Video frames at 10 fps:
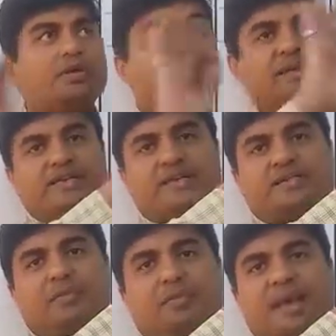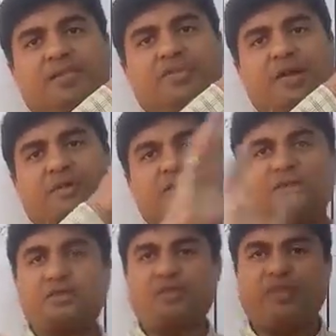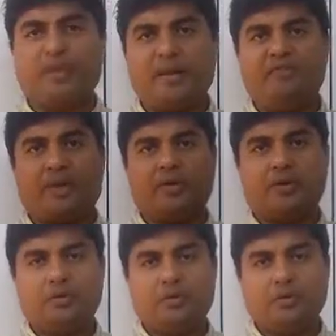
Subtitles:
This is the male flower, this is the female flower.